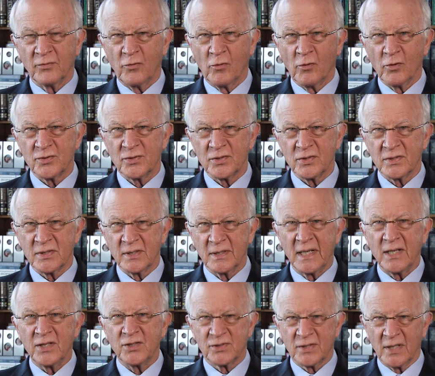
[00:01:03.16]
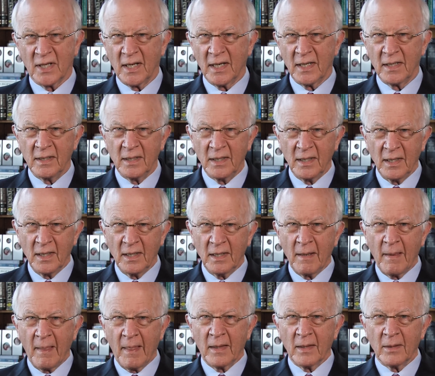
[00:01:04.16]
forces, and each side
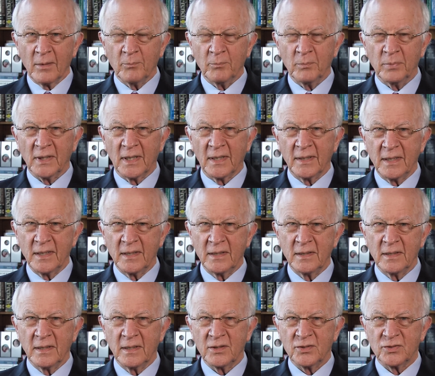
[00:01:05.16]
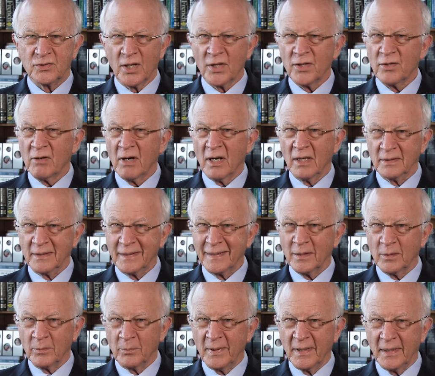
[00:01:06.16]
bloodied each other a
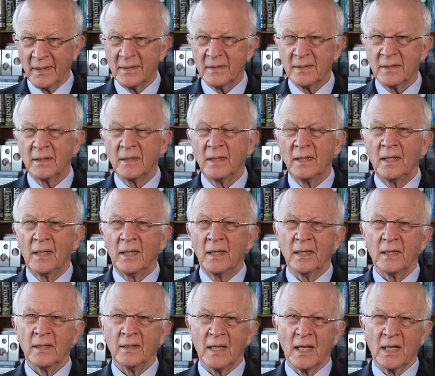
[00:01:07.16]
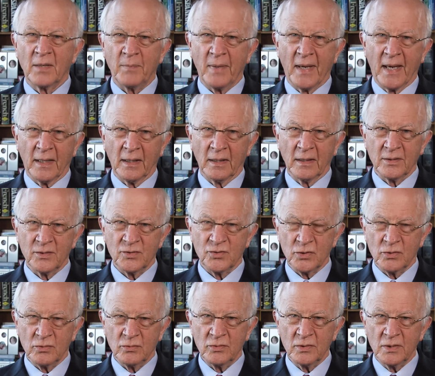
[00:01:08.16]
little bit in that battle in
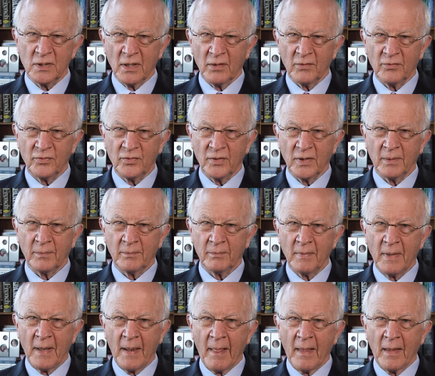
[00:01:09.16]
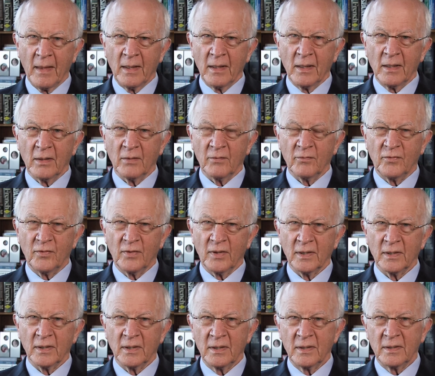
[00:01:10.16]
June of
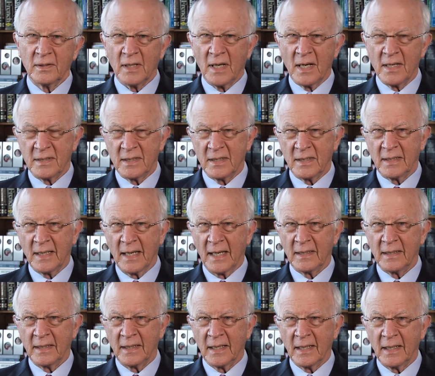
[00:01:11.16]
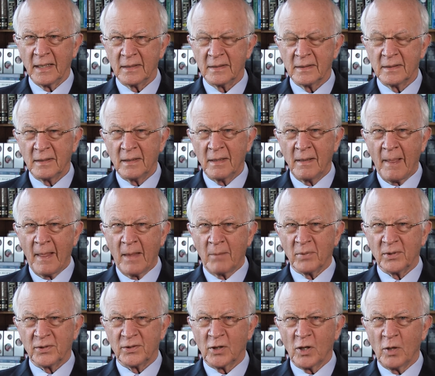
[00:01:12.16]
1988.
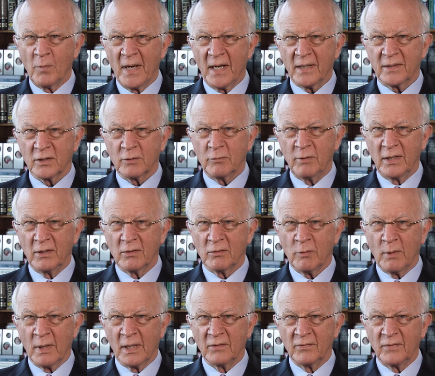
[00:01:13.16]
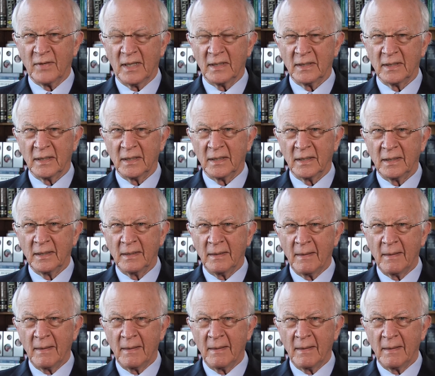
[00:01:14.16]
But to go back to Cuito Cuanavale,